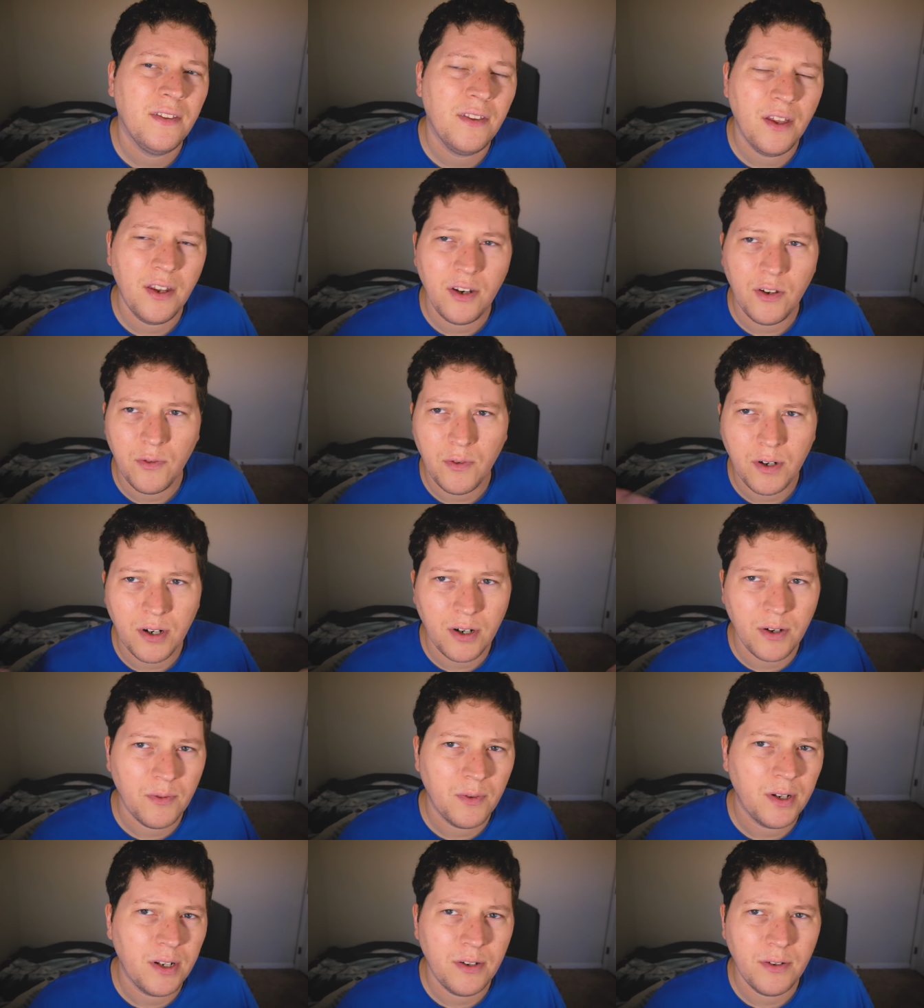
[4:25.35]
than you
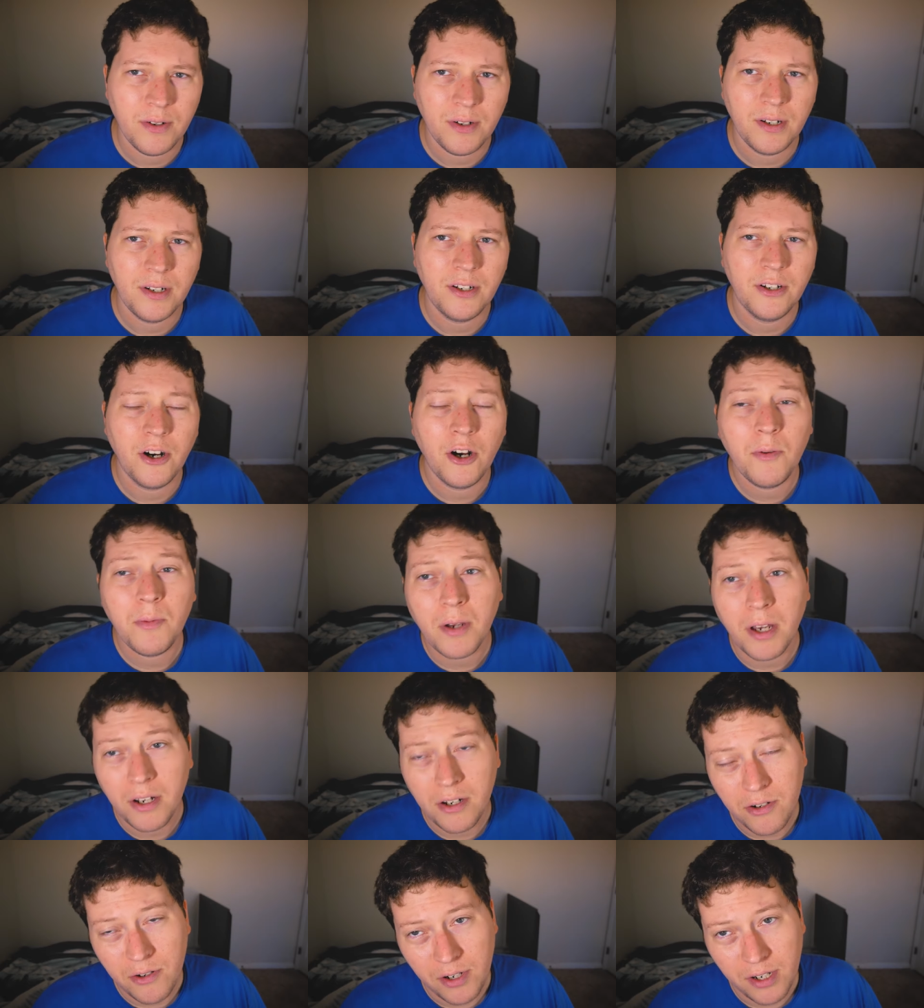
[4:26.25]
were when you were in your home
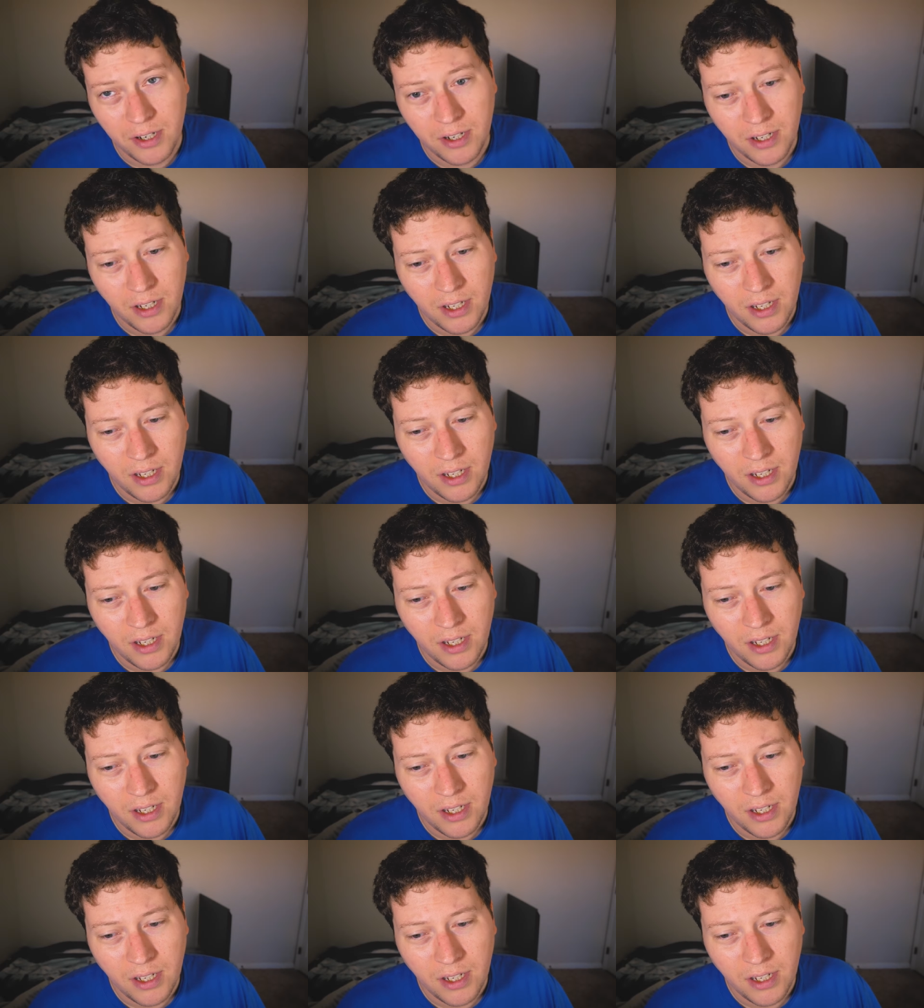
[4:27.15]
country.